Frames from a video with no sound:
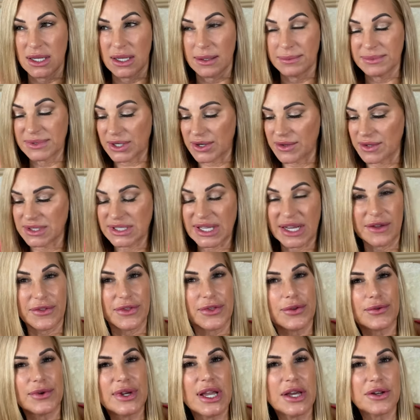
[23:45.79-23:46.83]
I'm sorry, there's like a
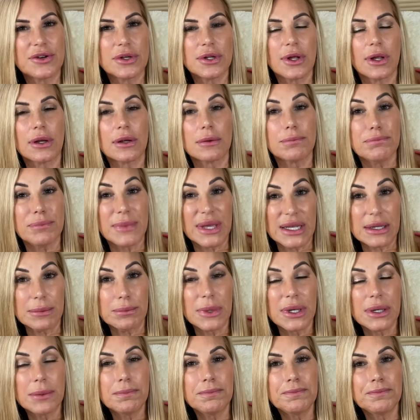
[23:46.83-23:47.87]
three hundred dollar
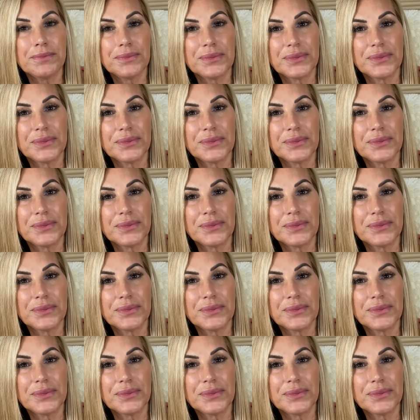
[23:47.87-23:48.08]
minimum